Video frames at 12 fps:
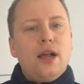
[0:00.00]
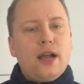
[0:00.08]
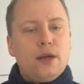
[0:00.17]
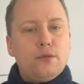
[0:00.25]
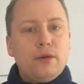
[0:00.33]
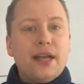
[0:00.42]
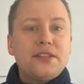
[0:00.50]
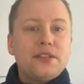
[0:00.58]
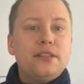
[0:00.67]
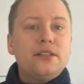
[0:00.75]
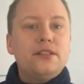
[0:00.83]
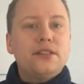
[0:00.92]
A
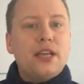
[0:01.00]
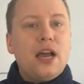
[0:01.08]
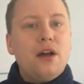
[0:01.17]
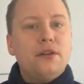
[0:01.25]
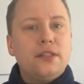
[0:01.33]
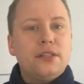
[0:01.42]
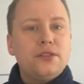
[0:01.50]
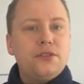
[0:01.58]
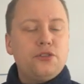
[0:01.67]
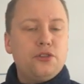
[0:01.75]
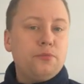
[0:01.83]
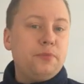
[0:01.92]
resonant sound
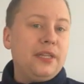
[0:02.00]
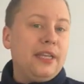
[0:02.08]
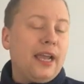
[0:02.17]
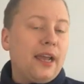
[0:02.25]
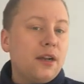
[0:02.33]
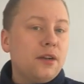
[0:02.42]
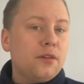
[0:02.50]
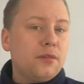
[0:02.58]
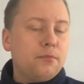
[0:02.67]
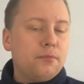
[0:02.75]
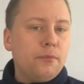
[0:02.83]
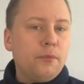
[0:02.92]
should be the end
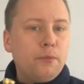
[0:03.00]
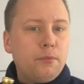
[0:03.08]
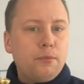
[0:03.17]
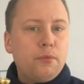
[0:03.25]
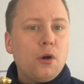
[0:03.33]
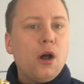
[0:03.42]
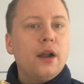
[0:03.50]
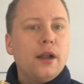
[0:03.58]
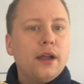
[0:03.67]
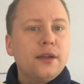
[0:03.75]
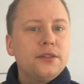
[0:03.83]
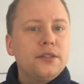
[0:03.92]

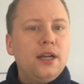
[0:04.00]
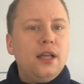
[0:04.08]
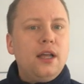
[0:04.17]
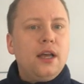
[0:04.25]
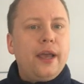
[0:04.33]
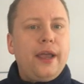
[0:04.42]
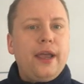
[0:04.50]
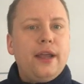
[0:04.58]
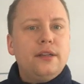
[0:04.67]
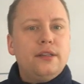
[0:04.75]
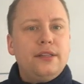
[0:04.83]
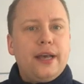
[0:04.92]
product,
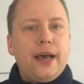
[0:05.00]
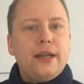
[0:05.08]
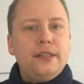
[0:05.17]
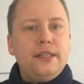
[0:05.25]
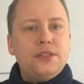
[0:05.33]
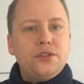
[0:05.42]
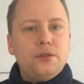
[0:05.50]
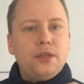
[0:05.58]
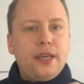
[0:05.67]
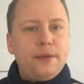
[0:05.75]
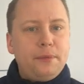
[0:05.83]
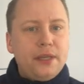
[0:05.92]
and that needs to
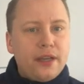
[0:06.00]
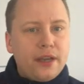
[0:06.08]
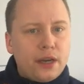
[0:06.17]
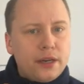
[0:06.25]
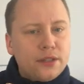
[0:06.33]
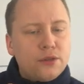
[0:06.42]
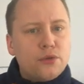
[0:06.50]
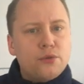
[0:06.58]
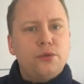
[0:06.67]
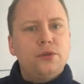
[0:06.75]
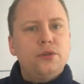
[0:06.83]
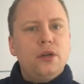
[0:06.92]
be carried
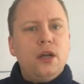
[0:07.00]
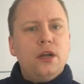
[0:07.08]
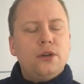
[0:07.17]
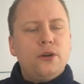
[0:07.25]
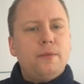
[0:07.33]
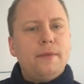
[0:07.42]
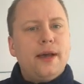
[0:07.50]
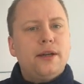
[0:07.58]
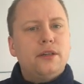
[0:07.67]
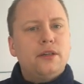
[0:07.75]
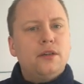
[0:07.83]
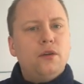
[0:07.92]
through no
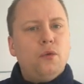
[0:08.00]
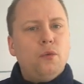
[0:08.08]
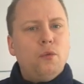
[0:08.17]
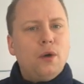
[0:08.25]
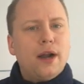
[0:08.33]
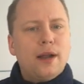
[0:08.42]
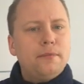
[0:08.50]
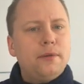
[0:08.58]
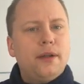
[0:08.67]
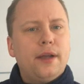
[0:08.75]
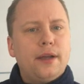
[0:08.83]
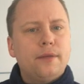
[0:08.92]
matter what I'm
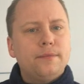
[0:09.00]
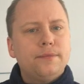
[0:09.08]
playing.